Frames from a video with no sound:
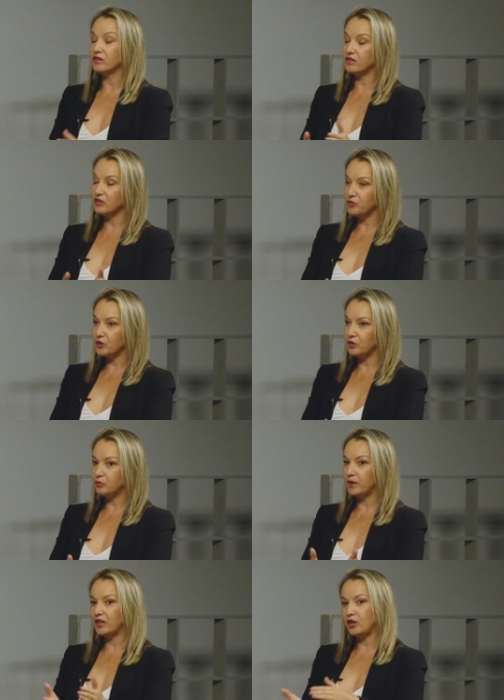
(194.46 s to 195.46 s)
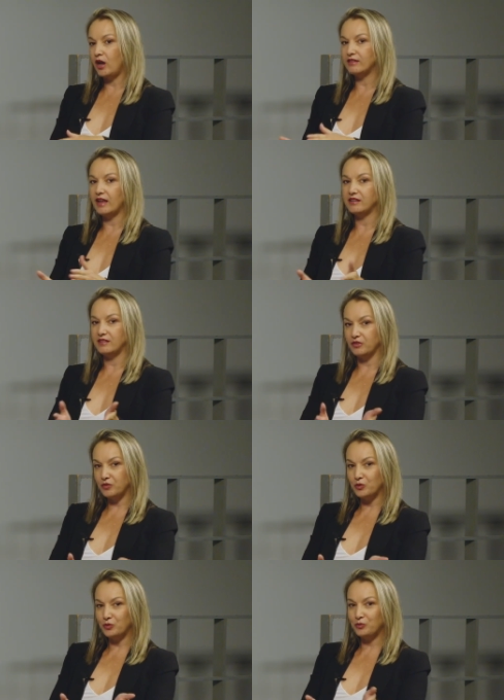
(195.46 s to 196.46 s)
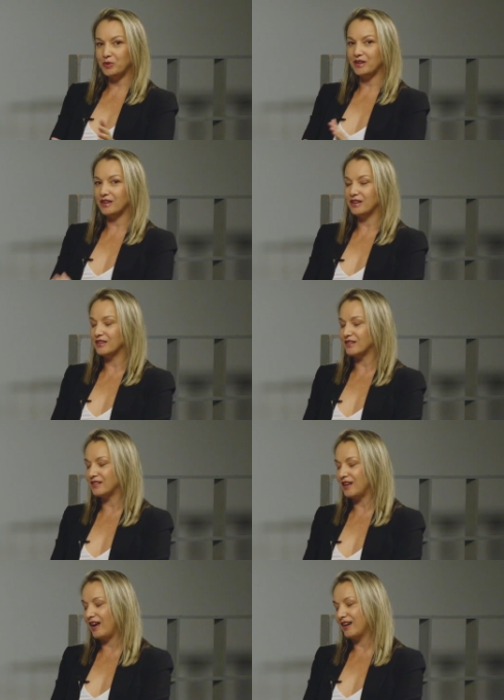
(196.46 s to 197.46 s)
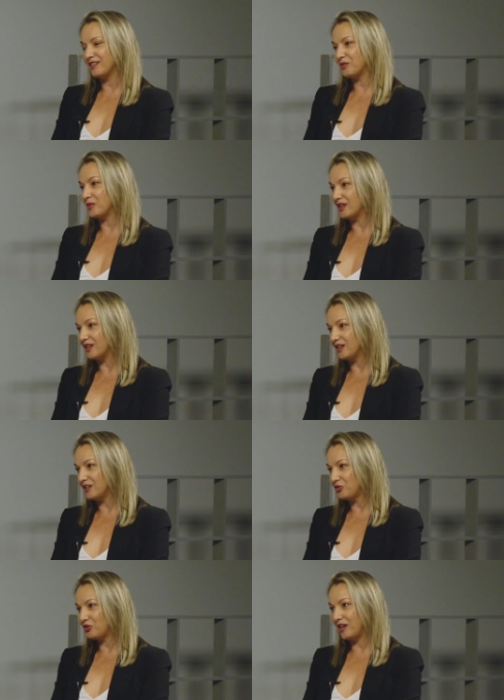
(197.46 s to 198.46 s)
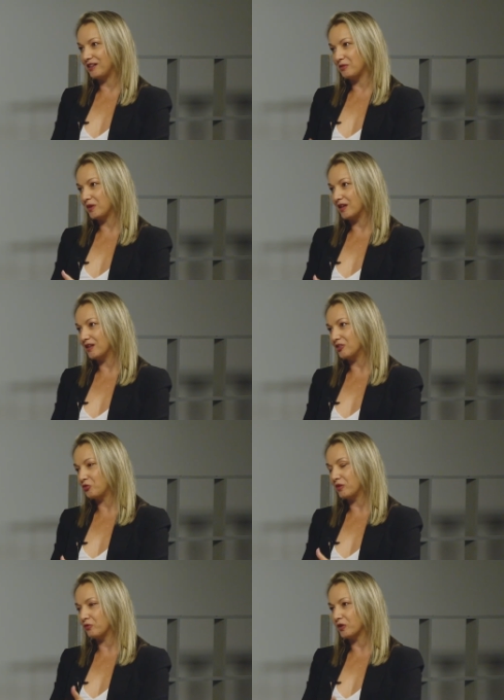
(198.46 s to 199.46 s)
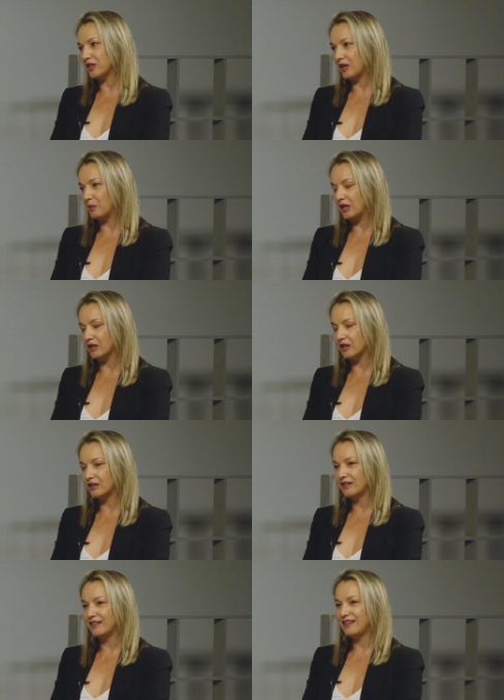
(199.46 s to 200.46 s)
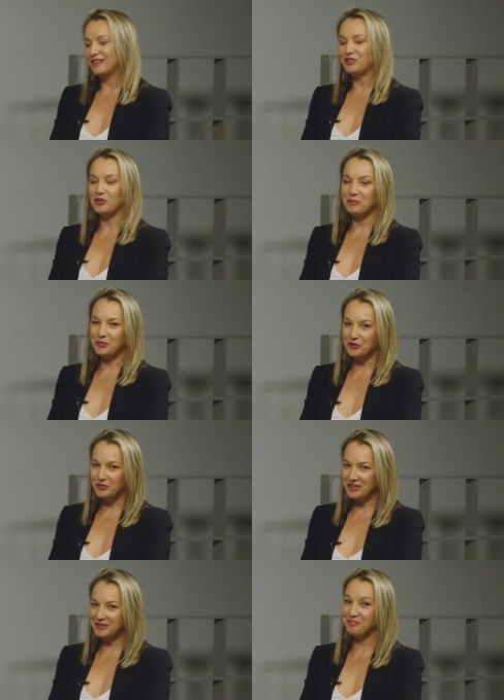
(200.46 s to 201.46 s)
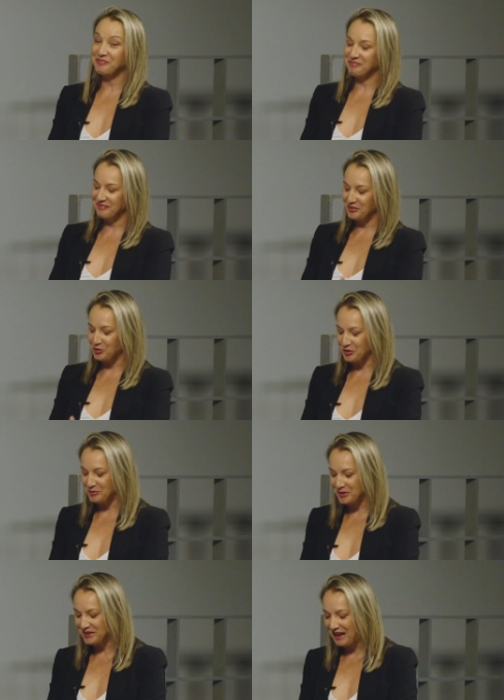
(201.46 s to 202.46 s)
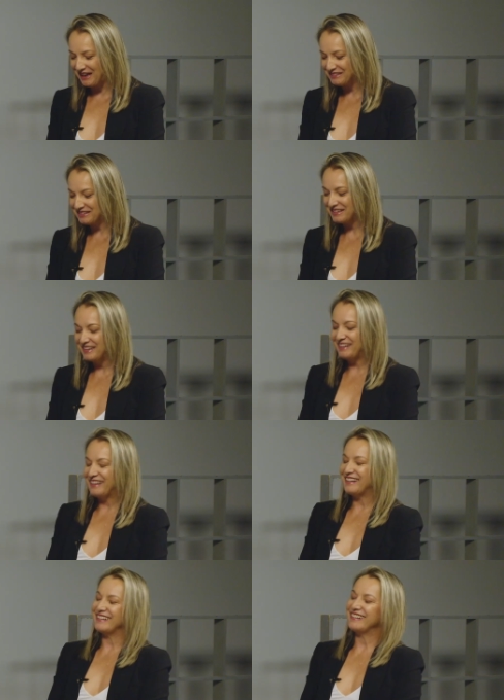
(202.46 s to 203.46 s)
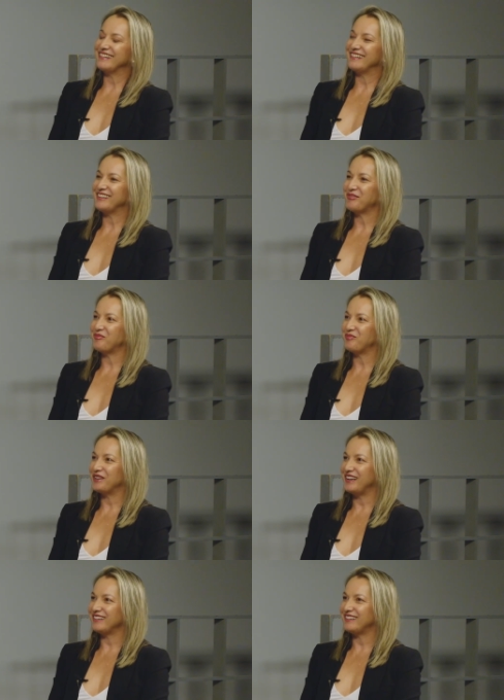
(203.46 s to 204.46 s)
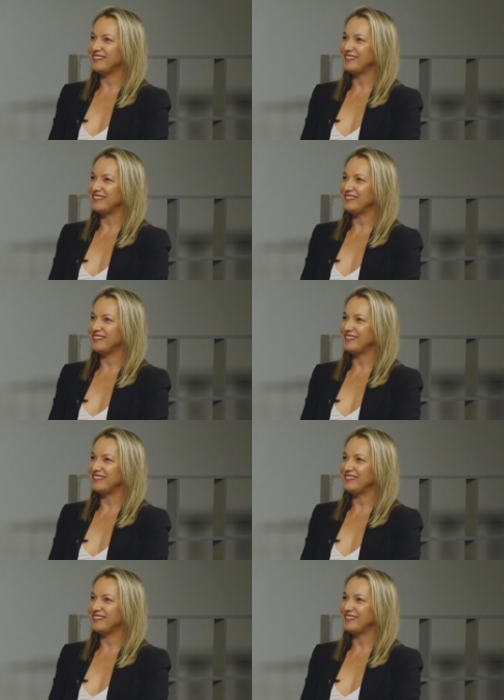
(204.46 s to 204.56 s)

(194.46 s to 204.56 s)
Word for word: difficult, but not that difficult because I speak English. I speak English before I came here. It's not perfect. Sorry about that. But